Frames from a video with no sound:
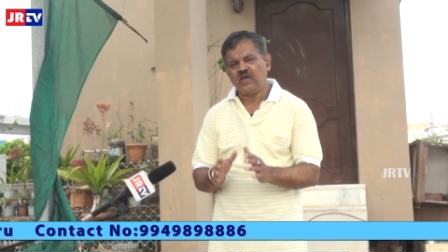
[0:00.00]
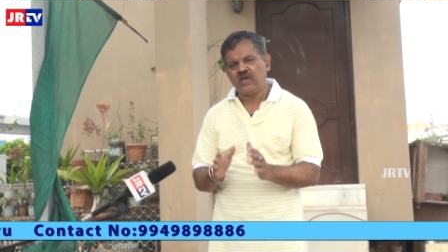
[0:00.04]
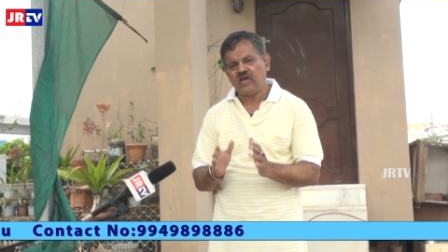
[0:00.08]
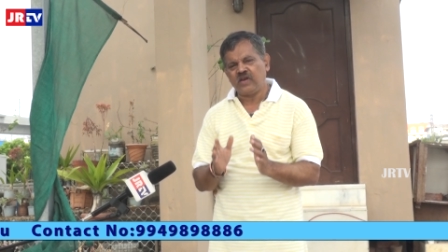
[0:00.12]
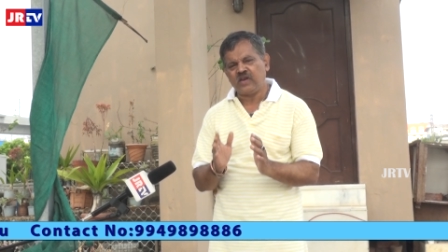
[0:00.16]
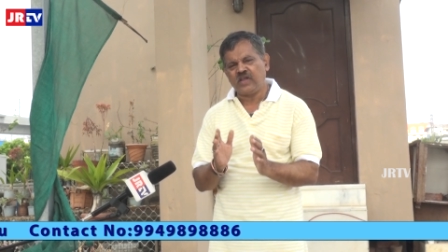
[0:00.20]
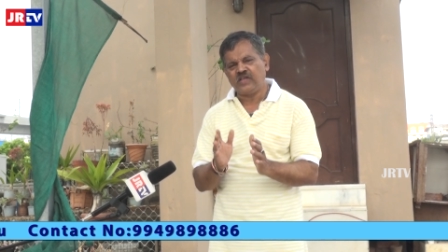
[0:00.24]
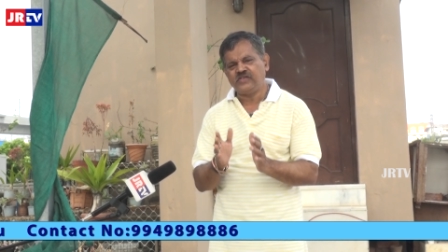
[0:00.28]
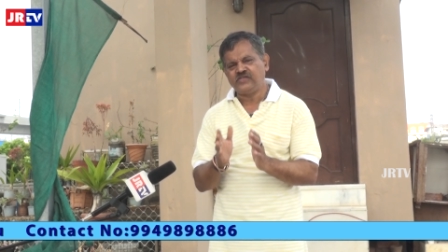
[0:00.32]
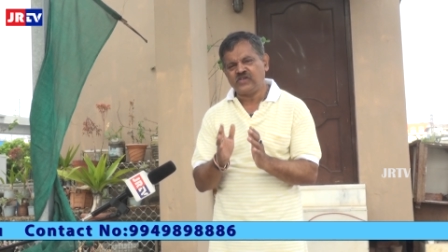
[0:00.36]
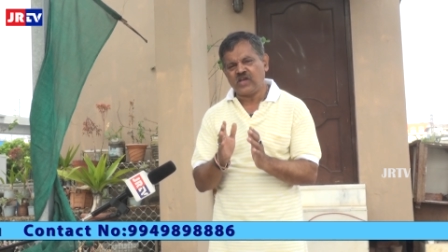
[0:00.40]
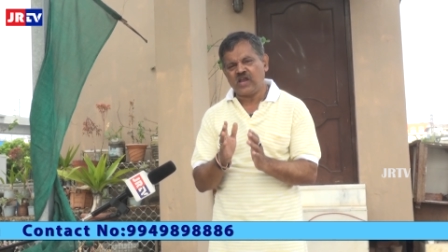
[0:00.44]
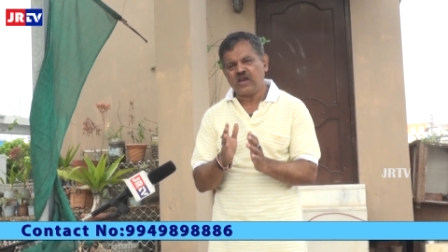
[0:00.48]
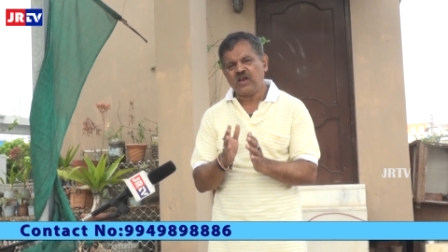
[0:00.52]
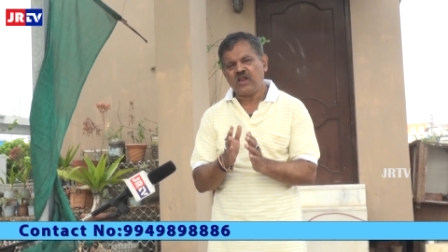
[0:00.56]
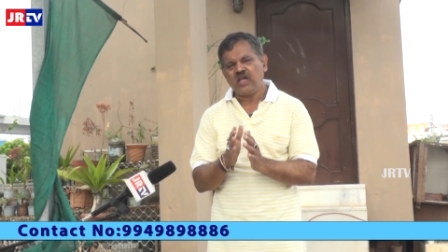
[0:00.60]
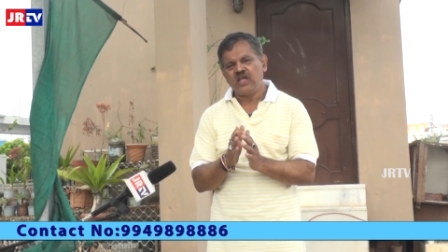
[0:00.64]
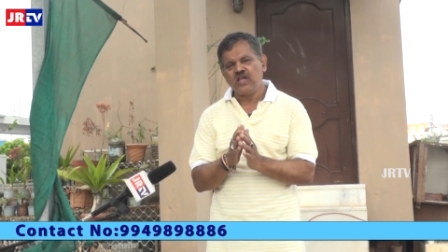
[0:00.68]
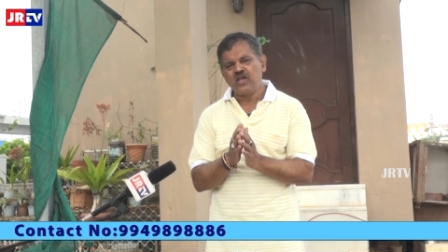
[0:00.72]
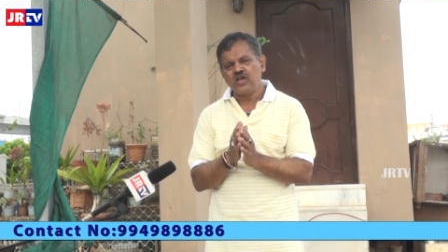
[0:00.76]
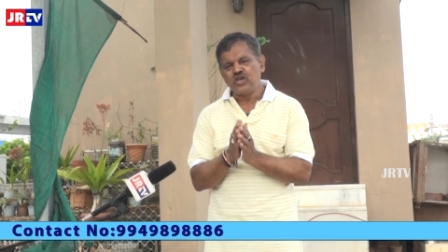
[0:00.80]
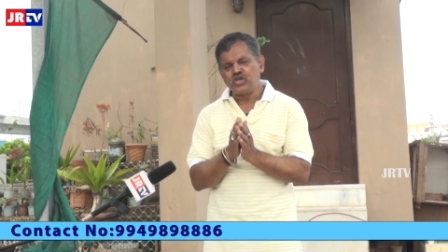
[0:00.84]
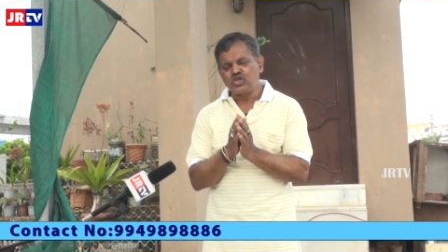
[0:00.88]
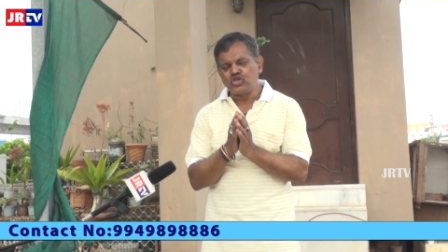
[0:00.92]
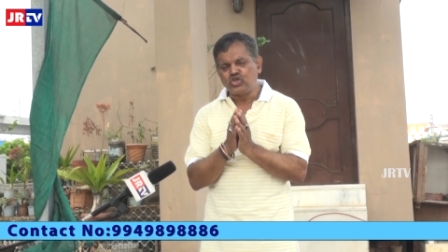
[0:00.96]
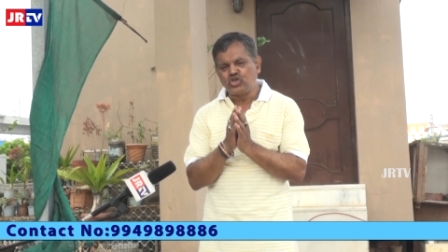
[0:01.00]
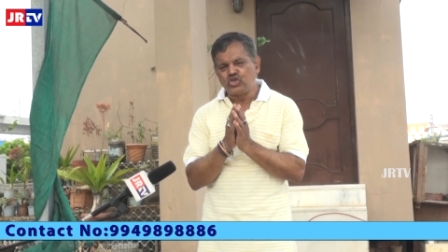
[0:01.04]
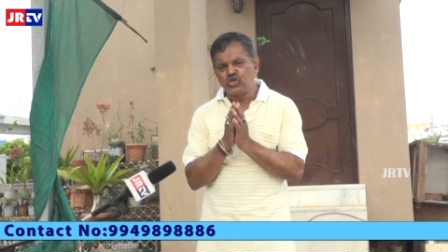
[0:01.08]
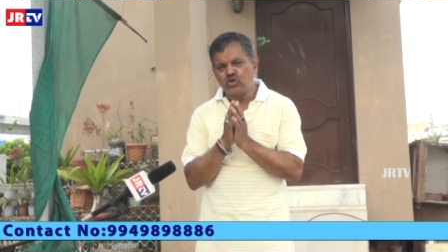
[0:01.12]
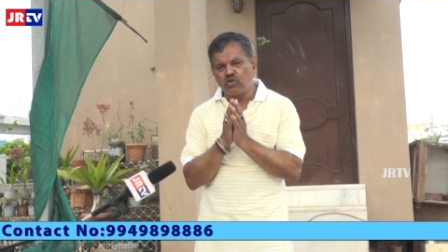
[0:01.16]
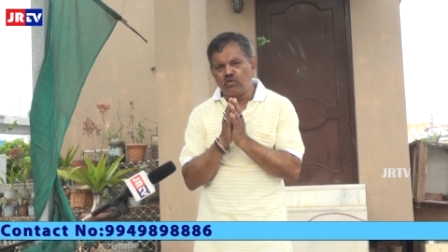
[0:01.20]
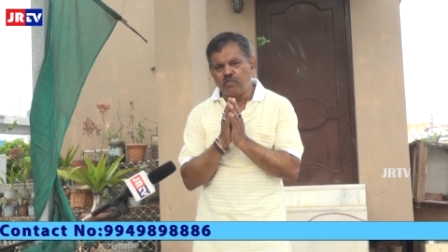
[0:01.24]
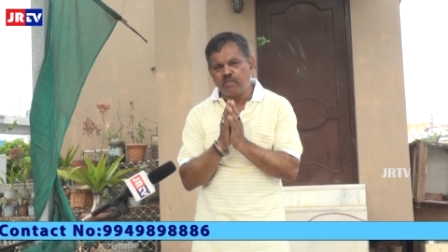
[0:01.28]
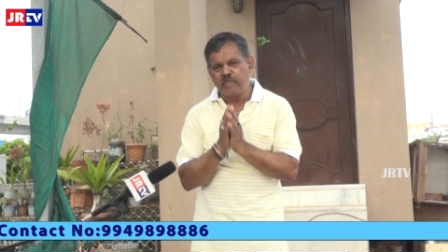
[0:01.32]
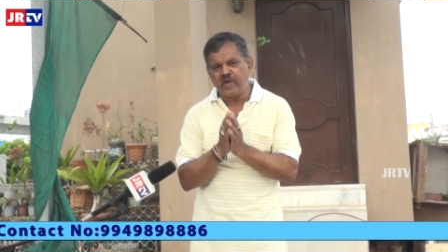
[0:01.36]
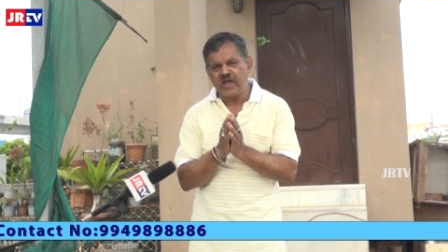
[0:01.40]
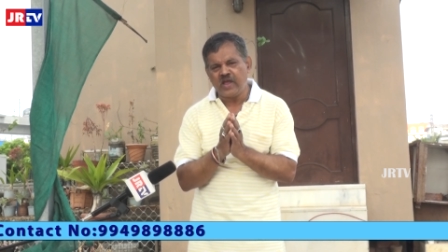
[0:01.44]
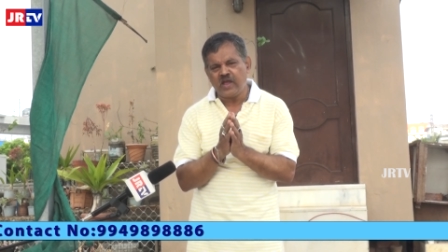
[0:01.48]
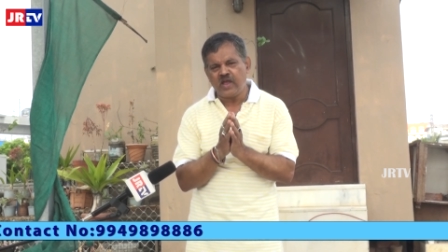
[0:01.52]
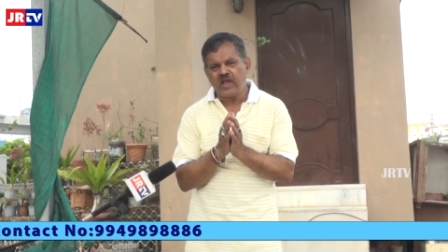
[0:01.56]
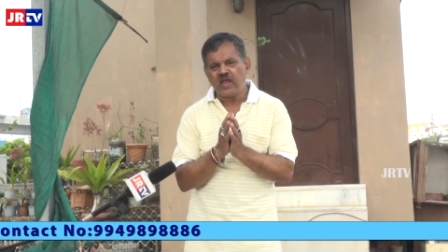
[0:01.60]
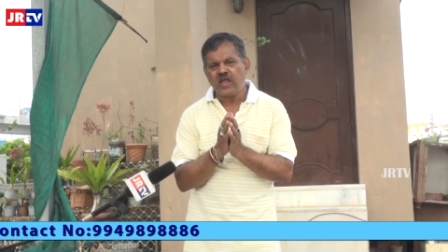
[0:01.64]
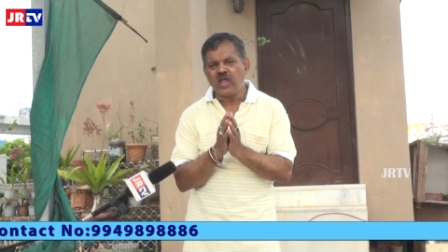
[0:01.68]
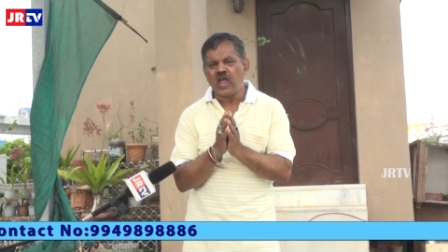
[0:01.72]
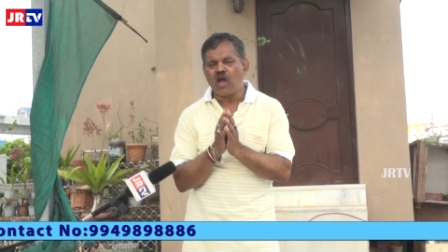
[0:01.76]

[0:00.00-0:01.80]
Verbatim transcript: region should be